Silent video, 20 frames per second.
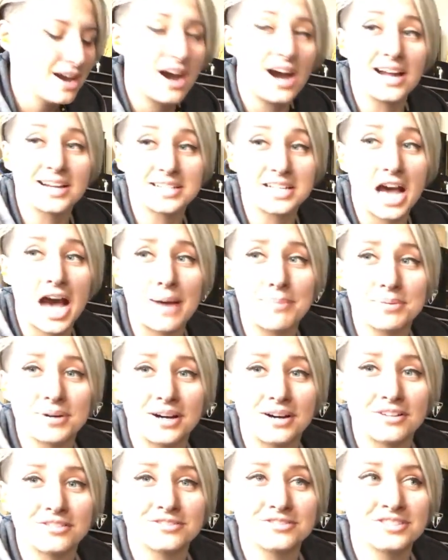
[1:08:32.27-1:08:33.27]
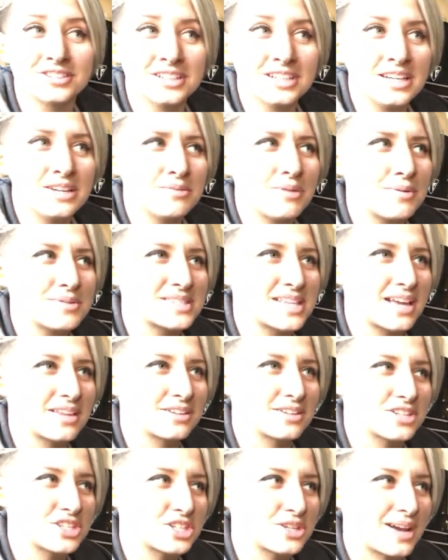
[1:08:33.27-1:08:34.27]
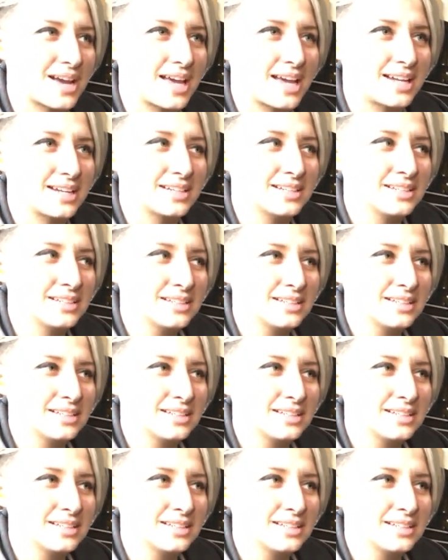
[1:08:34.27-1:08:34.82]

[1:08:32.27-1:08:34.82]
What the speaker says: On top of what was the other issue I had?